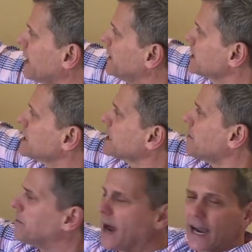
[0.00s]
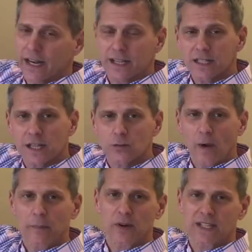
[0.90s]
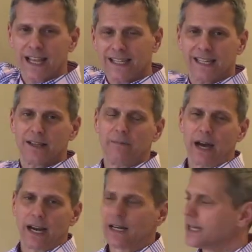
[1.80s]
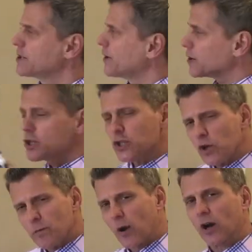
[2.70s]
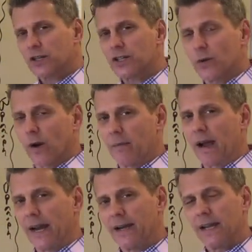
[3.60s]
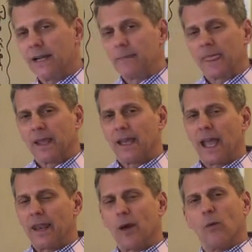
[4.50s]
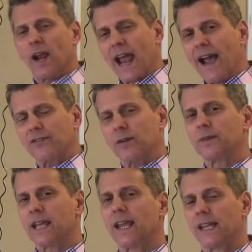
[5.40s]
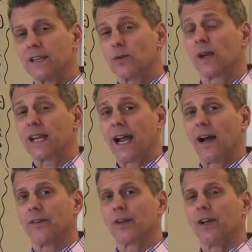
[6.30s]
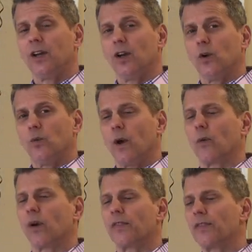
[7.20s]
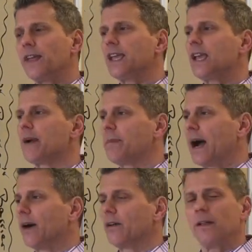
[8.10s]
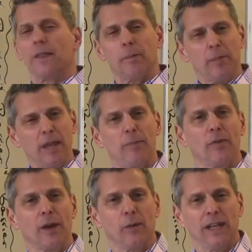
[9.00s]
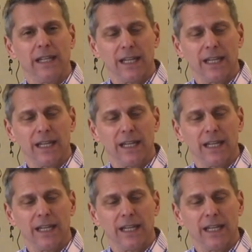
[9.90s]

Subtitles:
and this is the mind. This is representing the mind. And so there's two parts to our mind, and that we have to take into account when we're thinking about the people that we